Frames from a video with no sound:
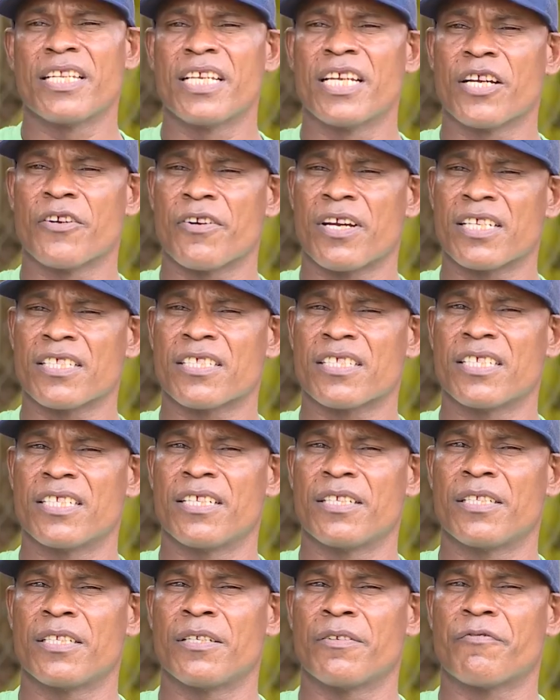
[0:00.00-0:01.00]
there and see
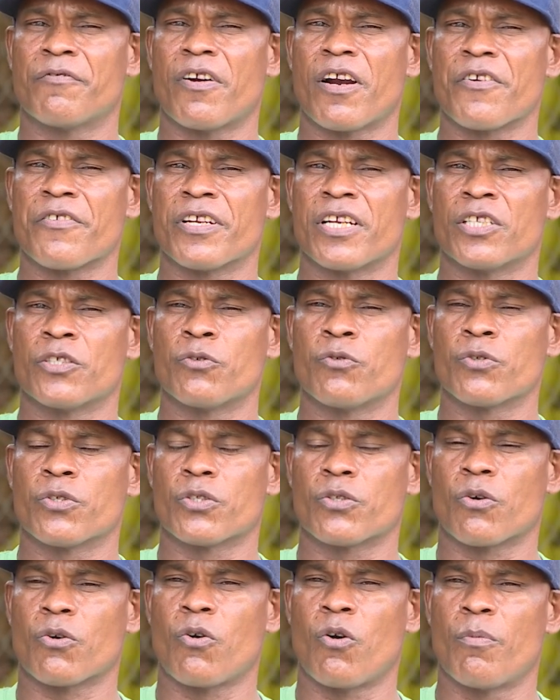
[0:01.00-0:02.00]
that the farrier
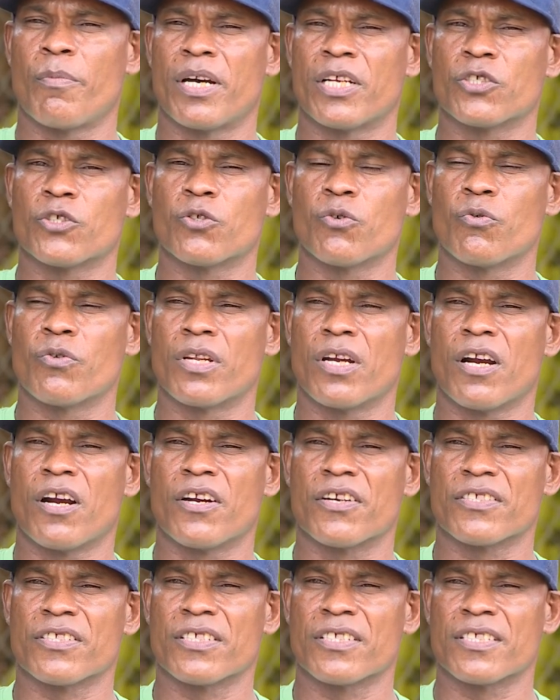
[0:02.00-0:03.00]
used to come and show the
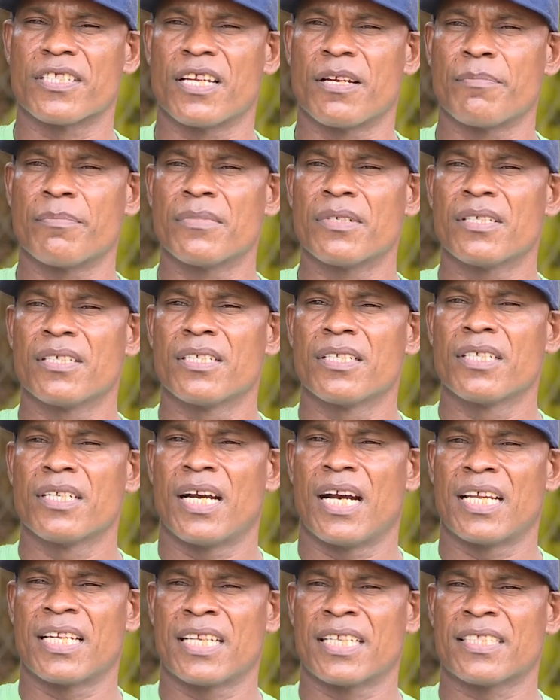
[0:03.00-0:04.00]
horses them,
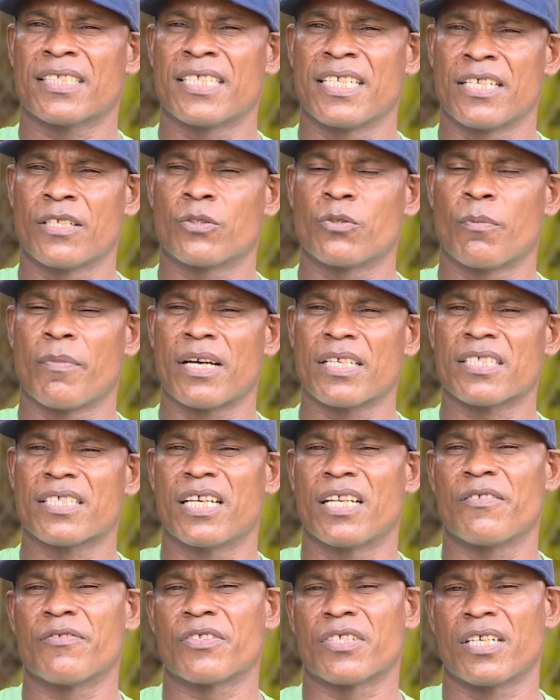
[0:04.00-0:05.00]
and I think to
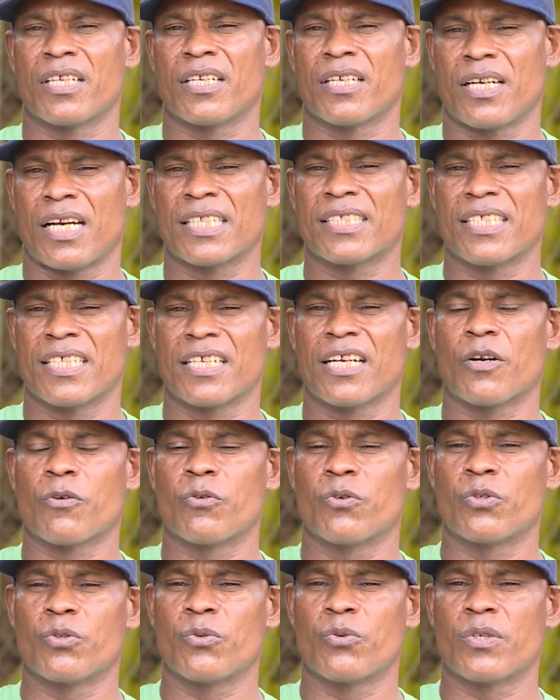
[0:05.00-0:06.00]
myself, say, I think I
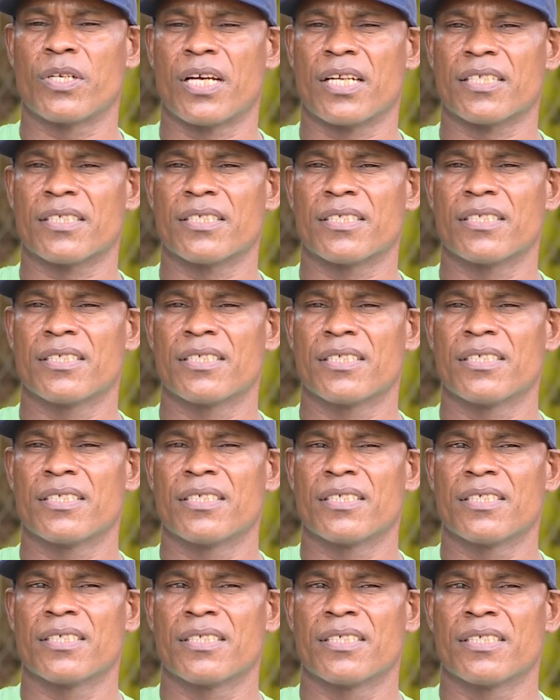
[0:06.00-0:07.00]
could do that.
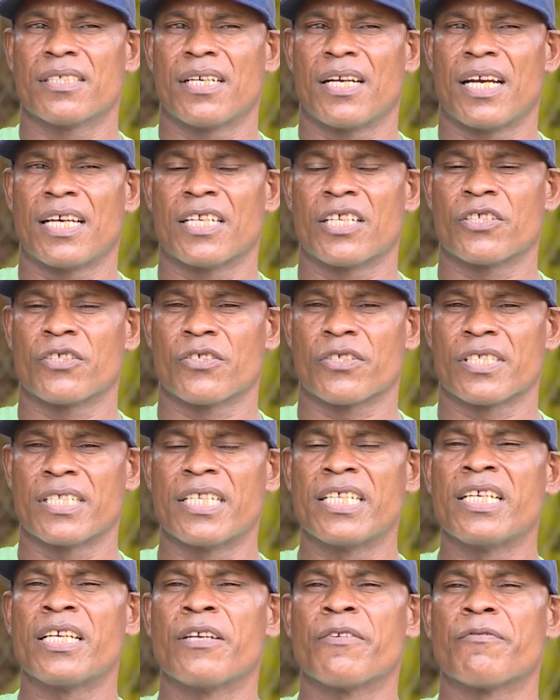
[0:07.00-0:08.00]
And I just
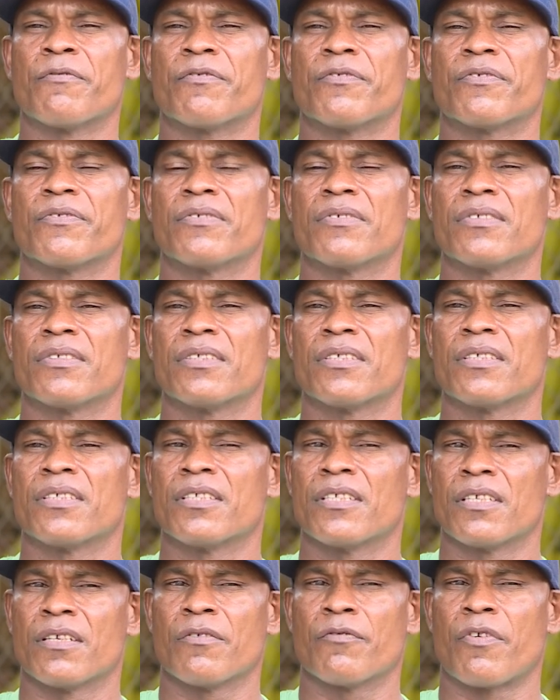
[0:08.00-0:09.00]
leave
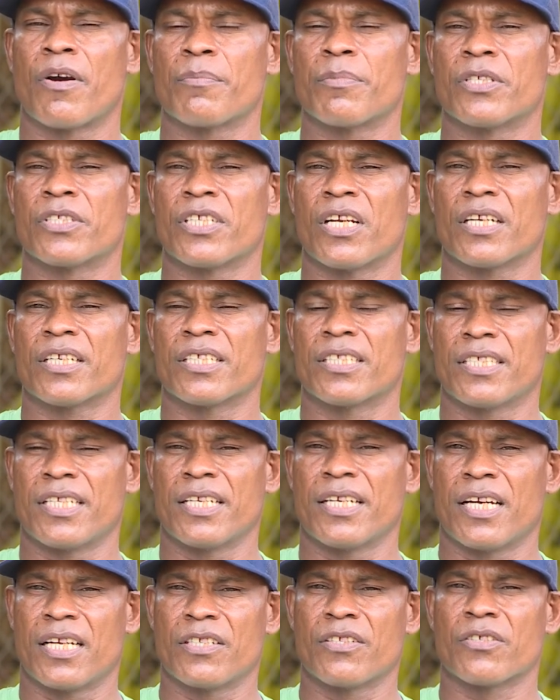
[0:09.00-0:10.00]
from the jacketing
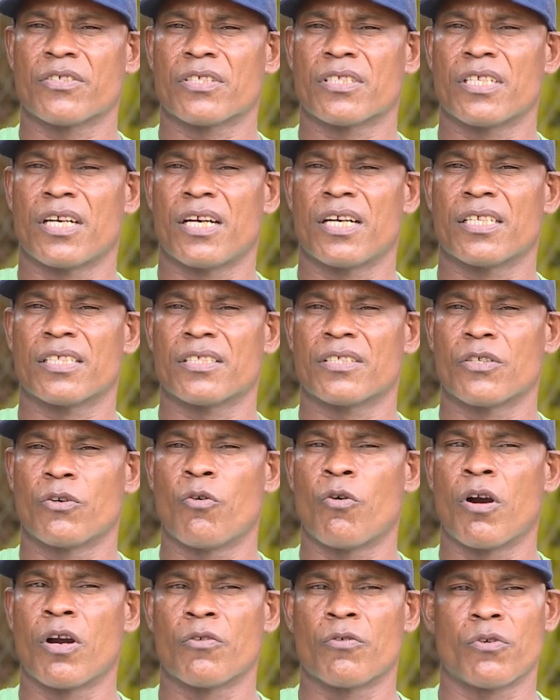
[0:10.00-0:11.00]
thing and just start
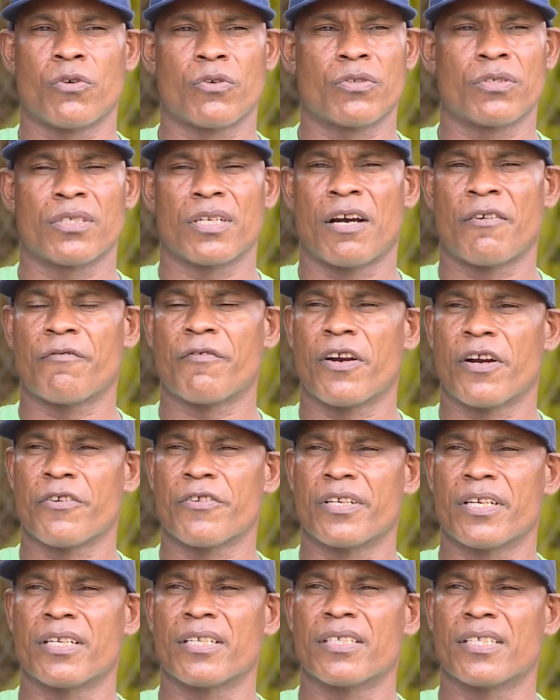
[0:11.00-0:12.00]
go around a
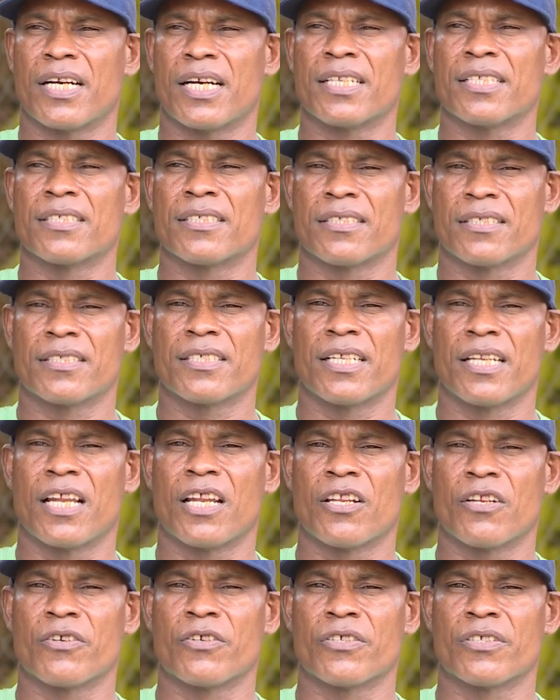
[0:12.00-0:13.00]
farrier until I
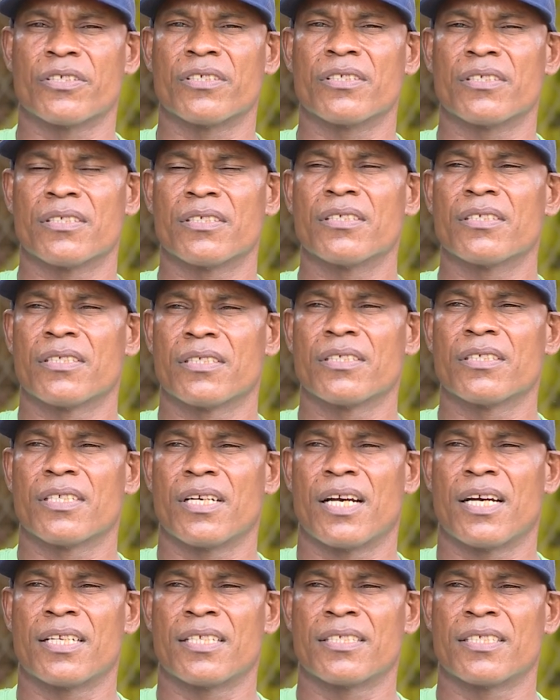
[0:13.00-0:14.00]
learn
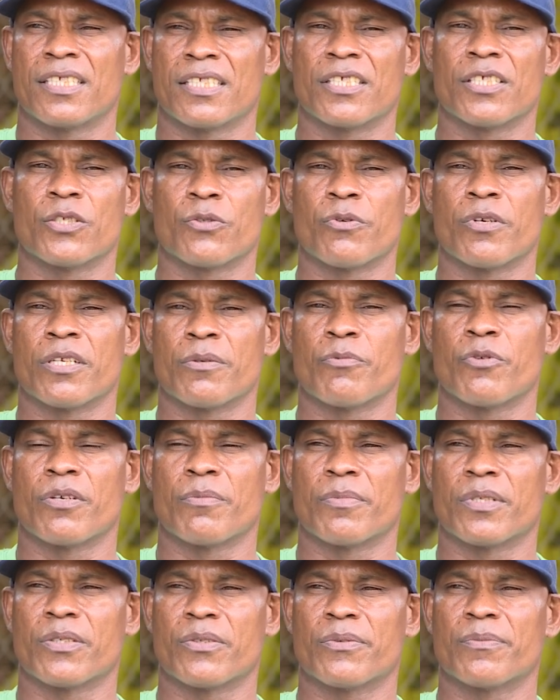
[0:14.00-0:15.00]
and this is where it
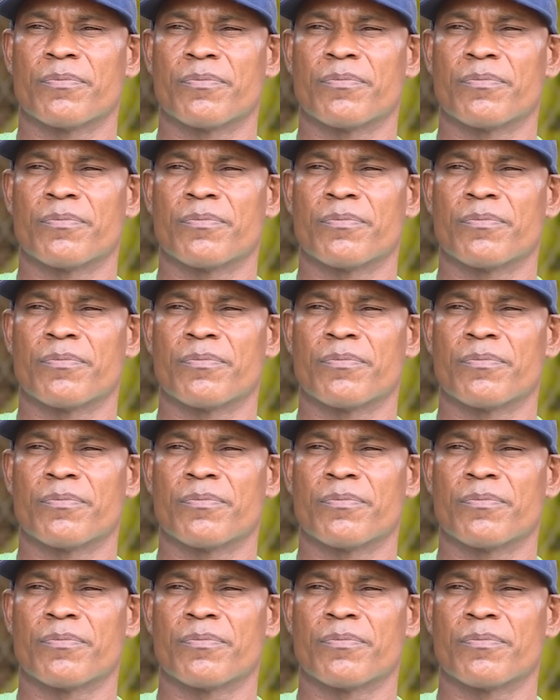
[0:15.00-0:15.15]
bring me to.